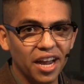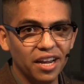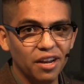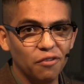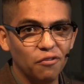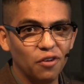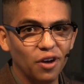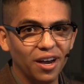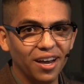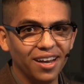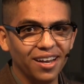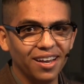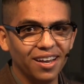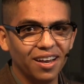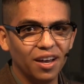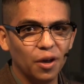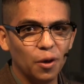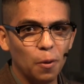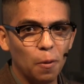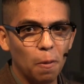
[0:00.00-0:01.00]
of
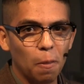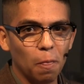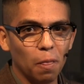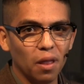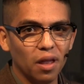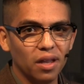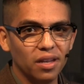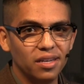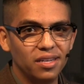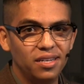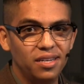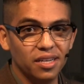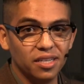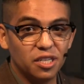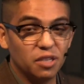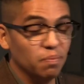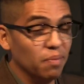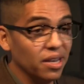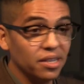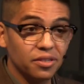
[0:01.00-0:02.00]

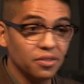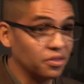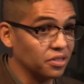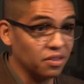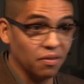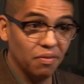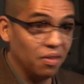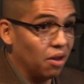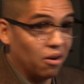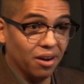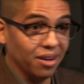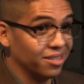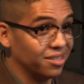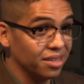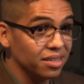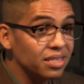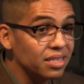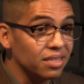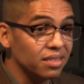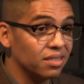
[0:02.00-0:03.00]
dismissals of their
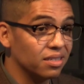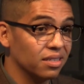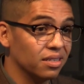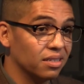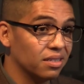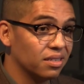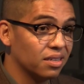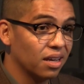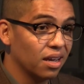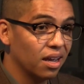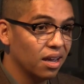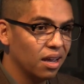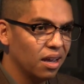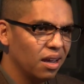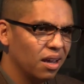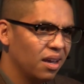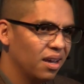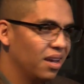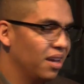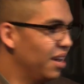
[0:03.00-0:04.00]
existences,
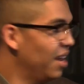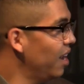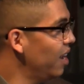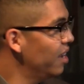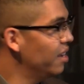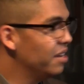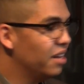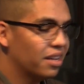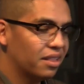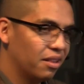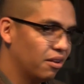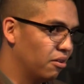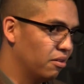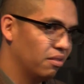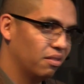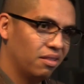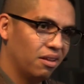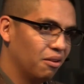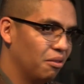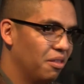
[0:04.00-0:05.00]
and yet they're
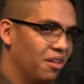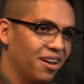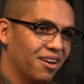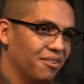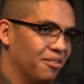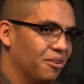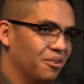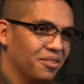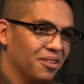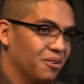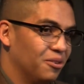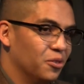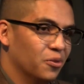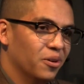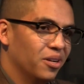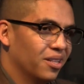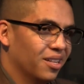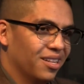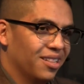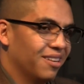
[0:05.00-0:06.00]
there. They're
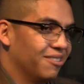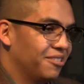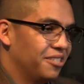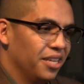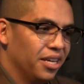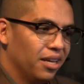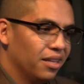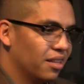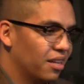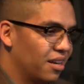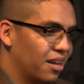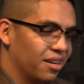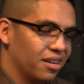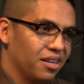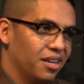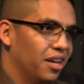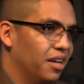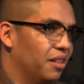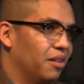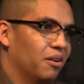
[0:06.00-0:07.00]
doing that. They're singing the
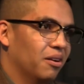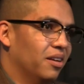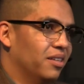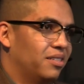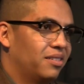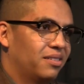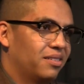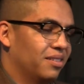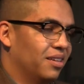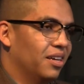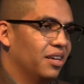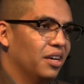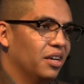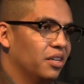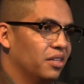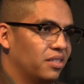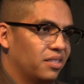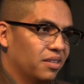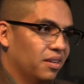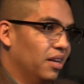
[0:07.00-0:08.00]
Naniye.
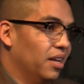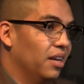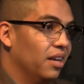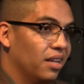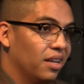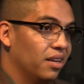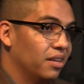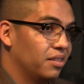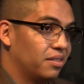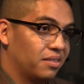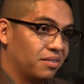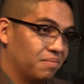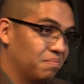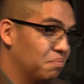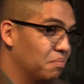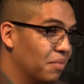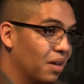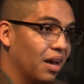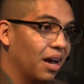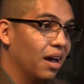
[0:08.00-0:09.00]
It is.
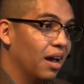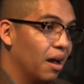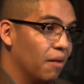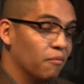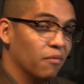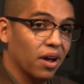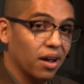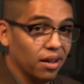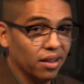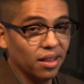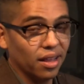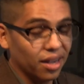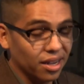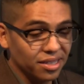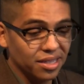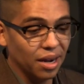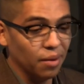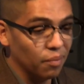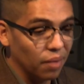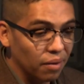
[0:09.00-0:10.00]
Like I
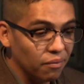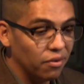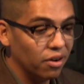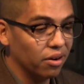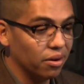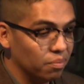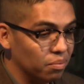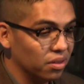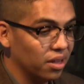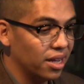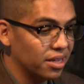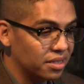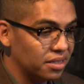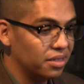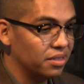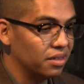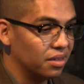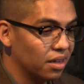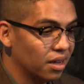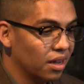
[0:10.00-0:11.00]
said, I'm very blessed
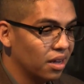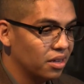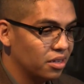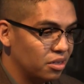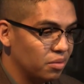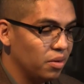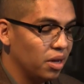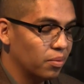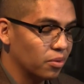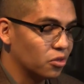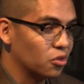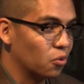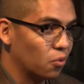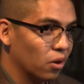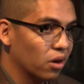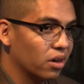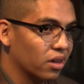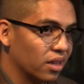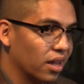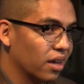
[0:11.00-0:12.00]
to be able to
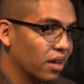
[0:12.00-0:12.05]
work in